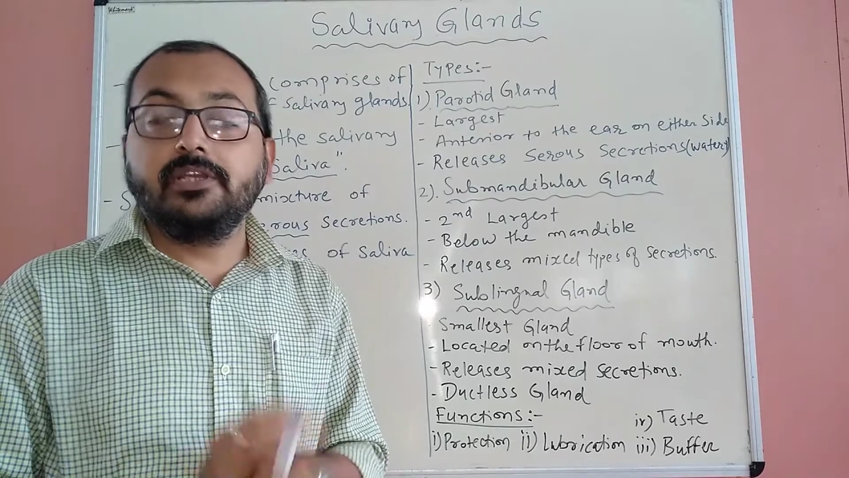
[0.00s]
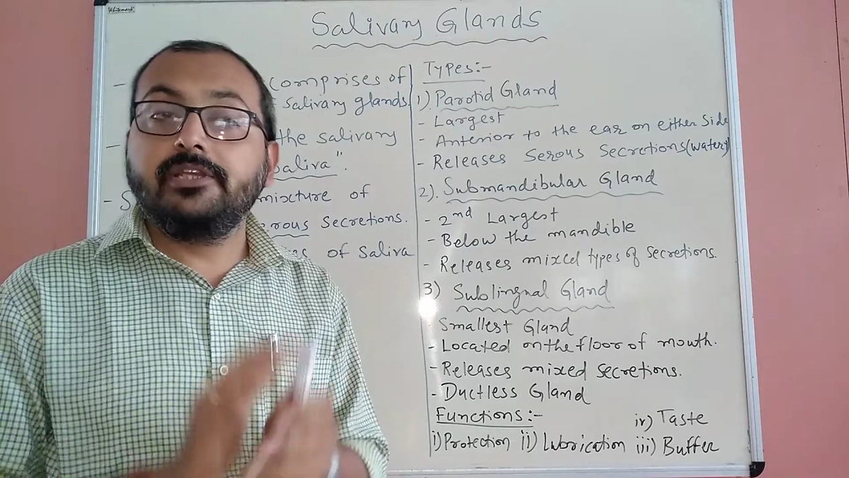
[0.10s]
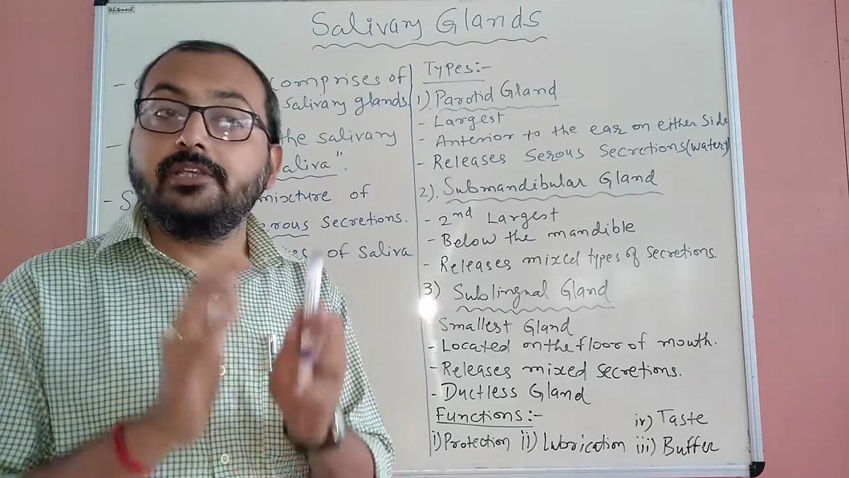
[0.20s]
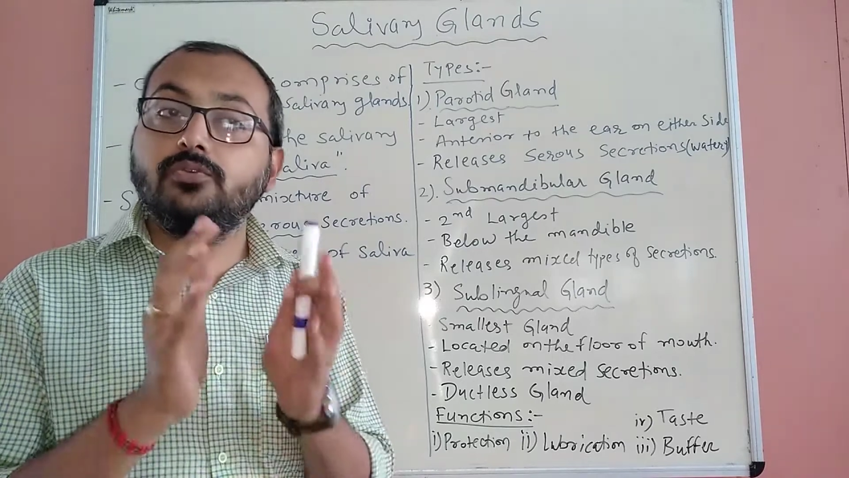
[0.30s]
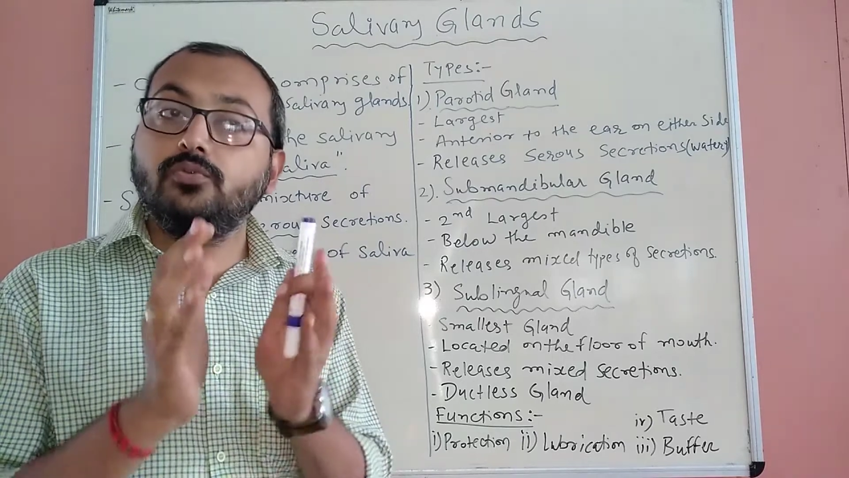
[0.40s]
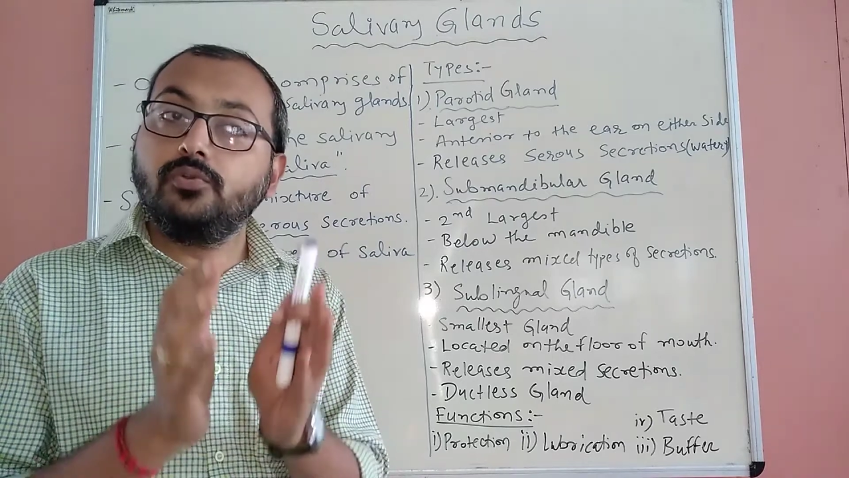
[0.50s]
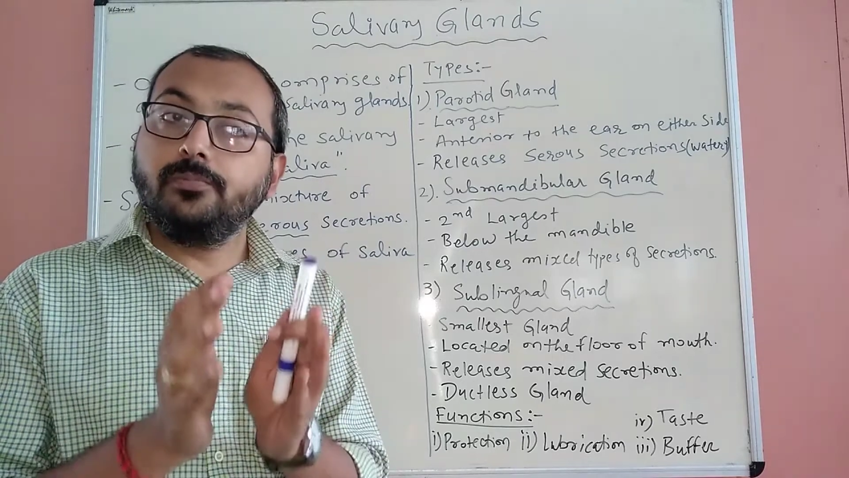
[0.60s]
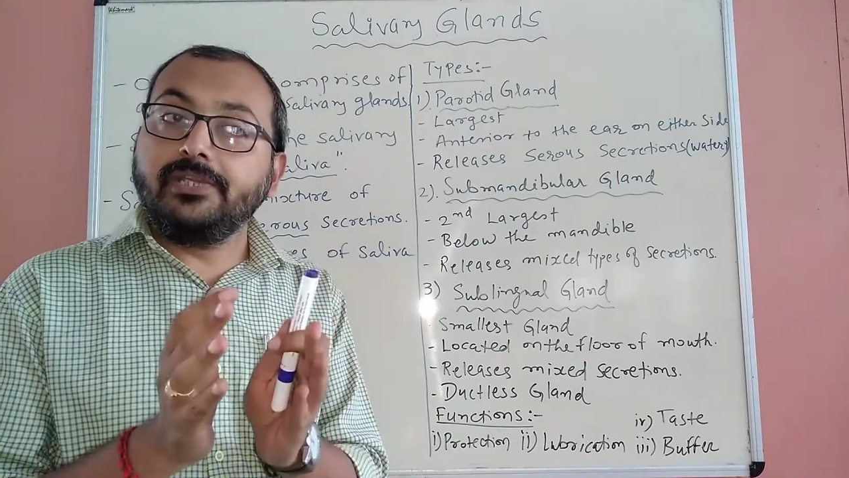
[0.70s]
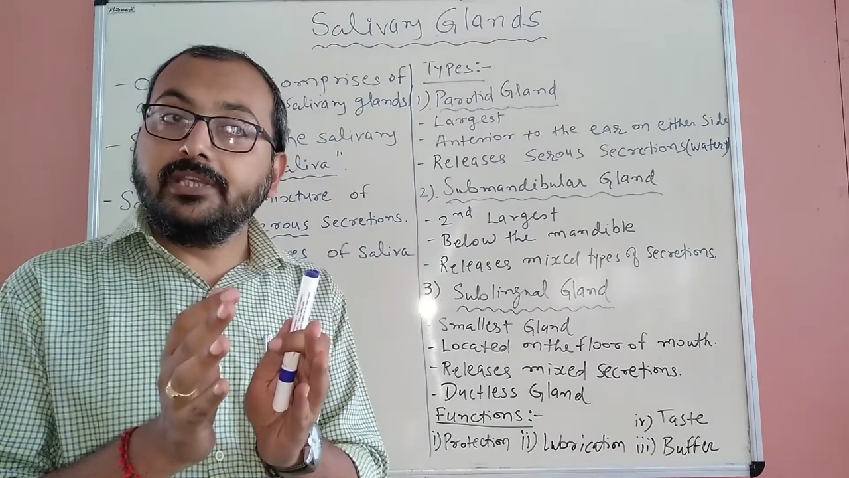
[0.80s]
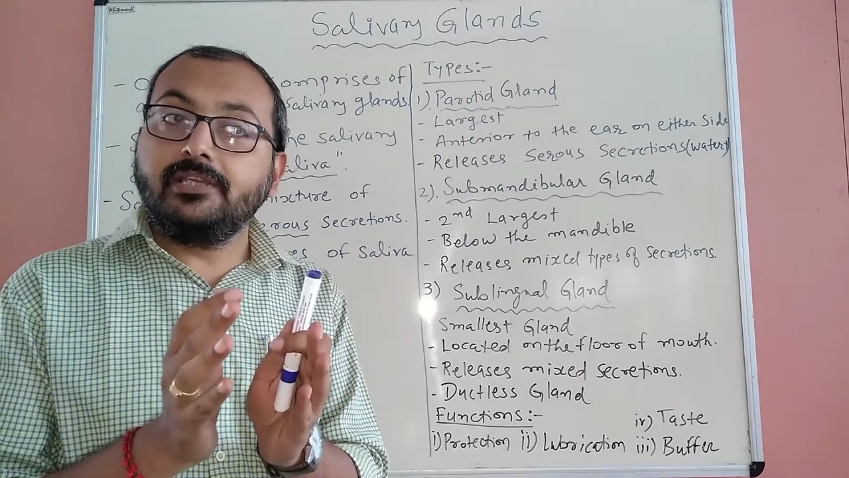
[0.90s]
It could
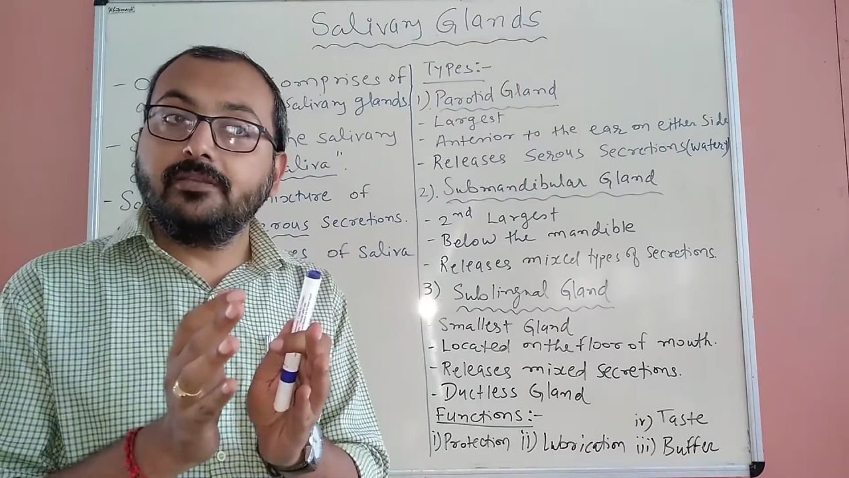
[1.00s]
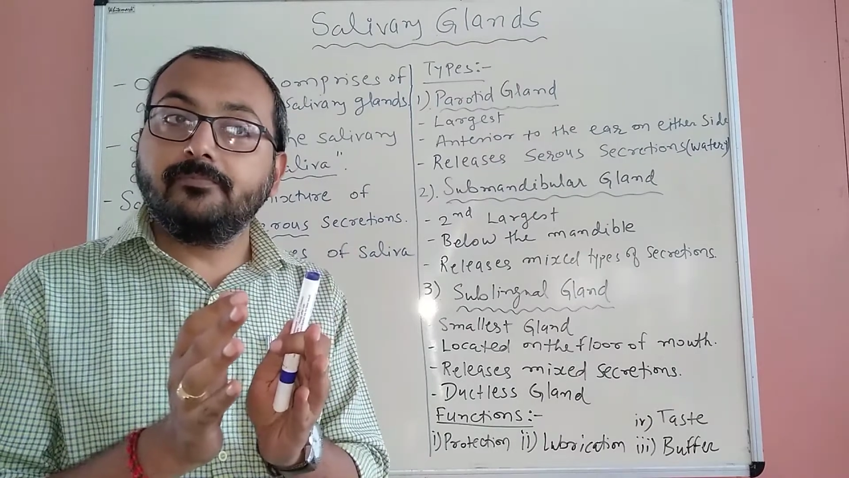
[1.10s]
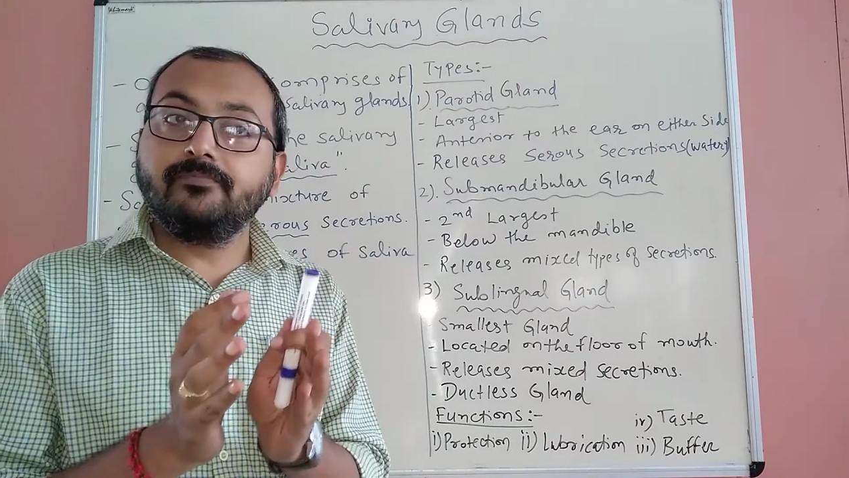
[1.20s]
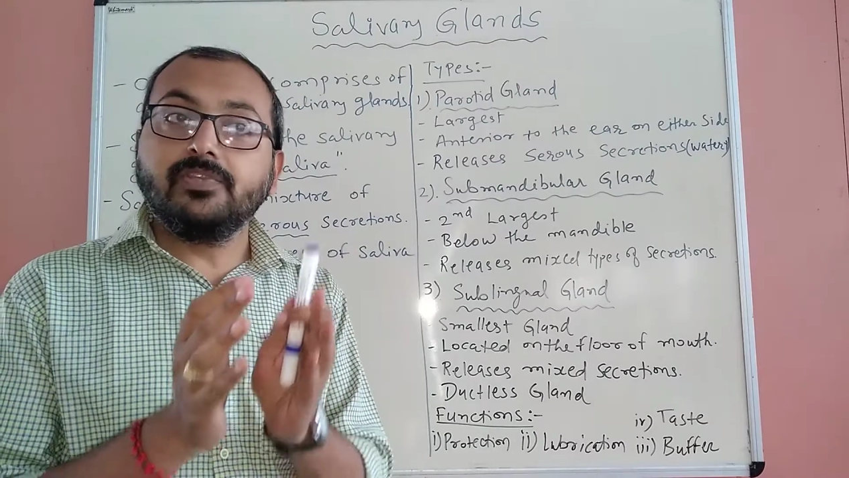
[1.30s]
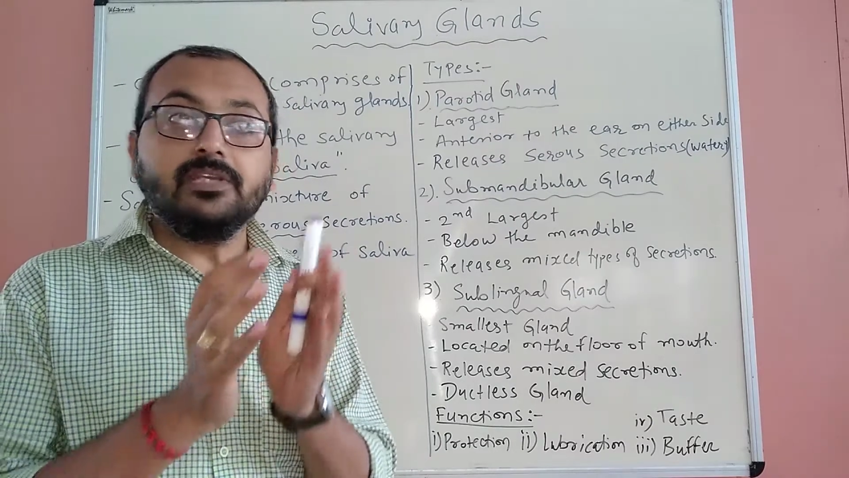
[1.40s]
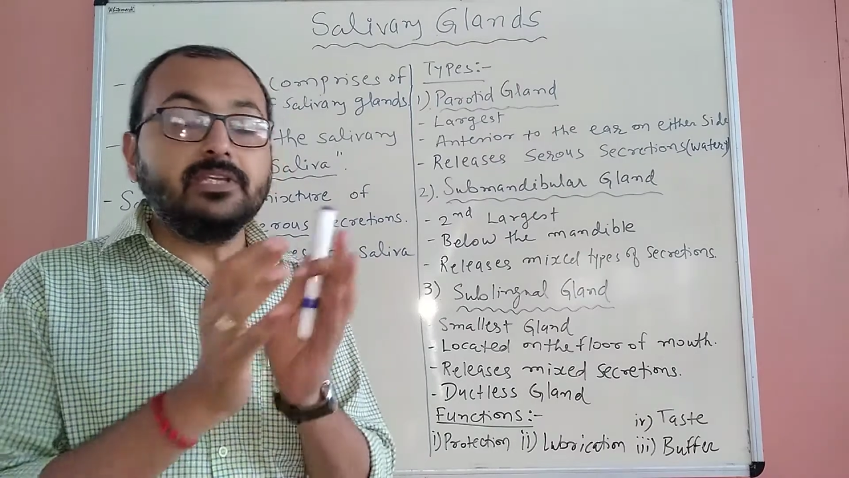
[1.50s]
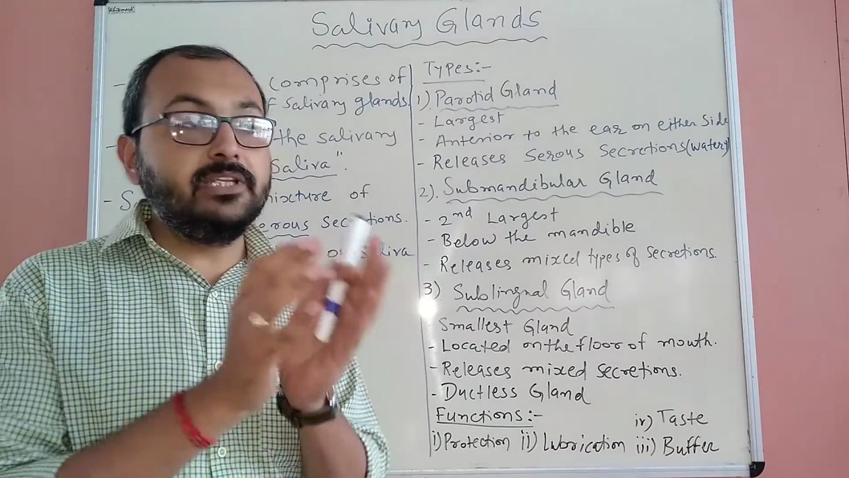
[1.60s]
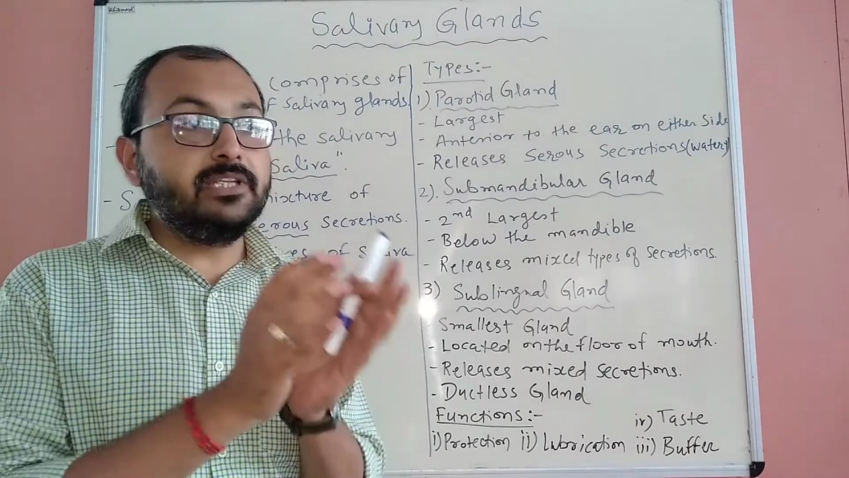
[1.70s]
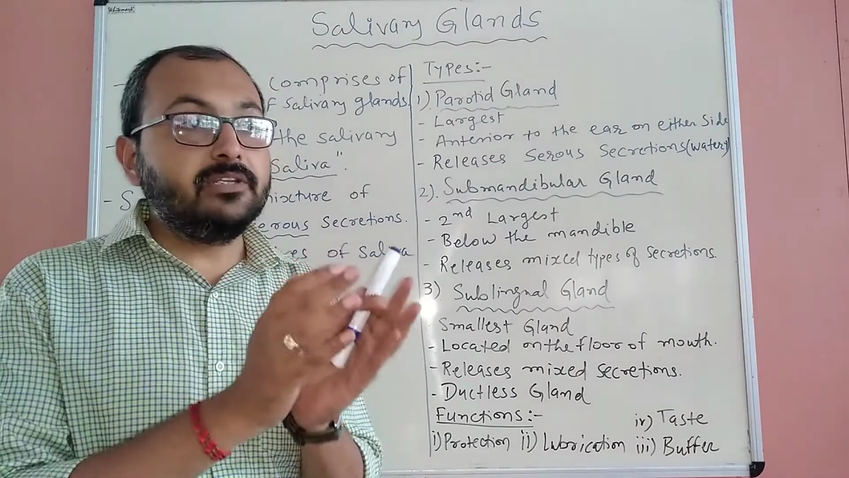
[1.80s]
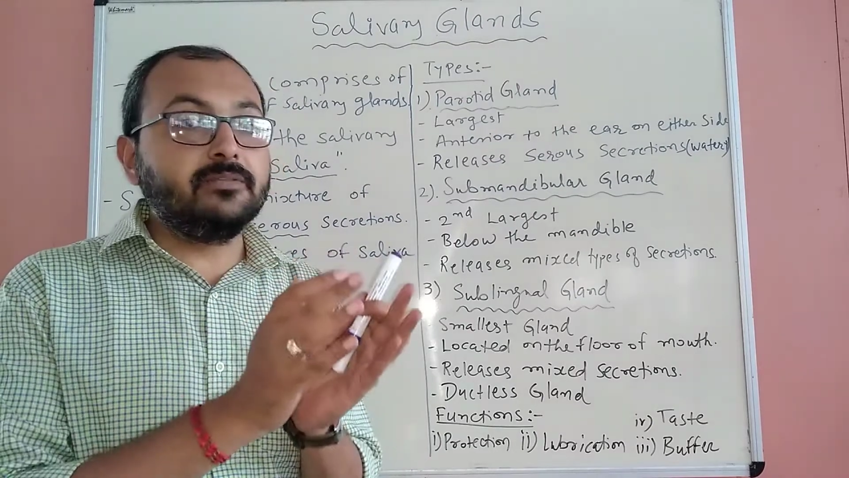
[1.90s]
be
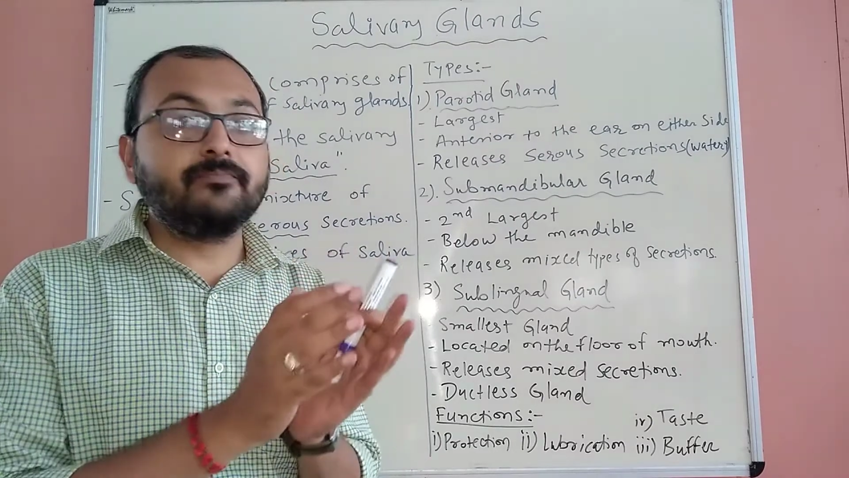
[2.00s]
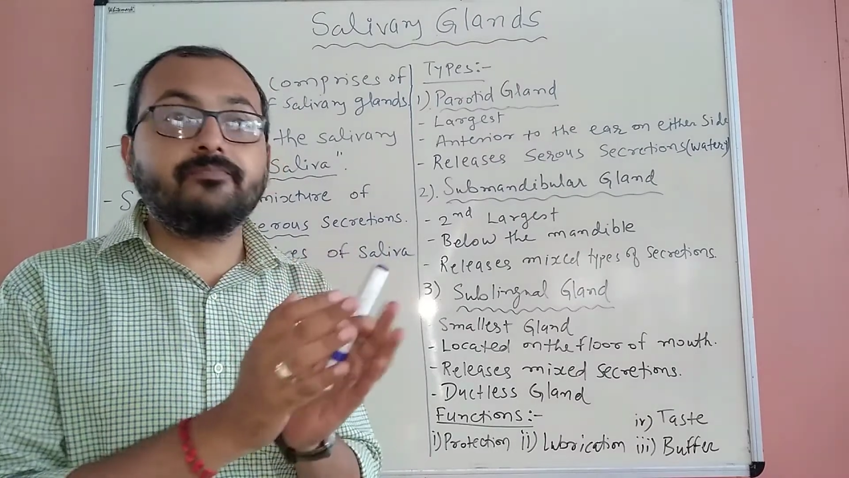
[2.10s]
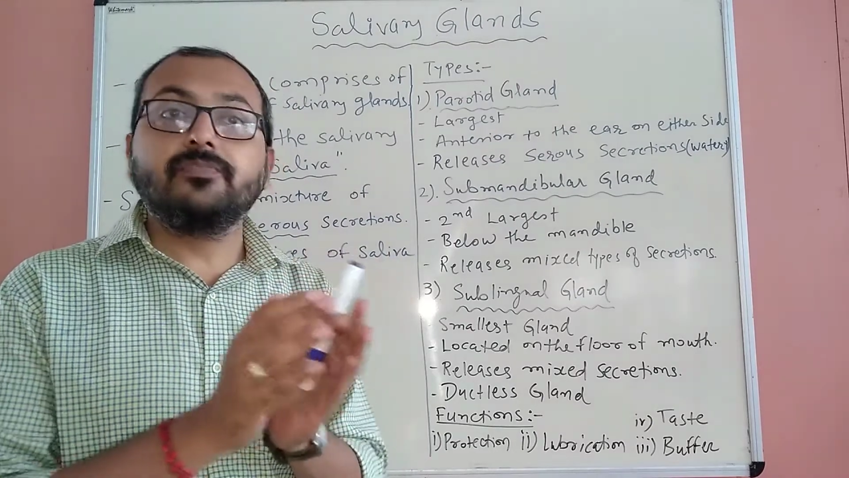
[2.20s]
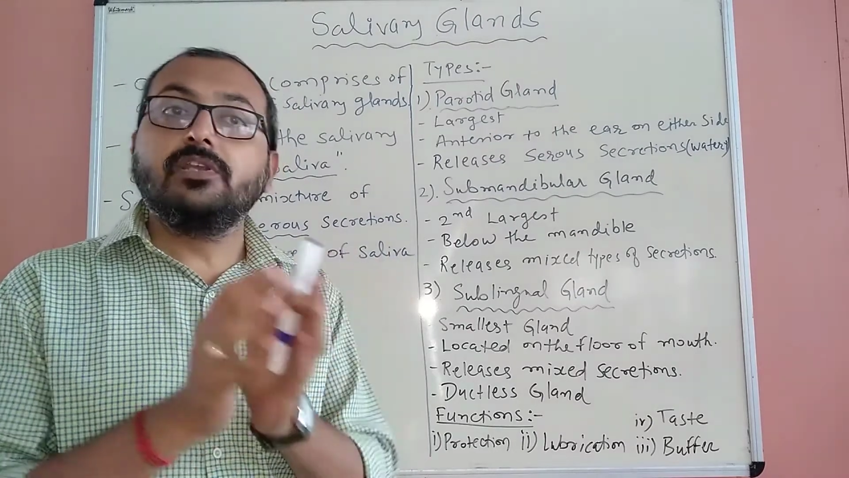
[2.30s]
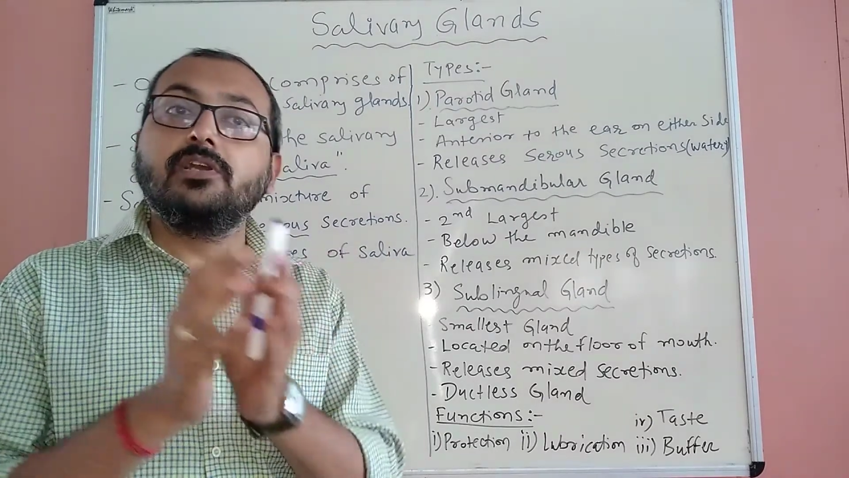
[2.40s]
in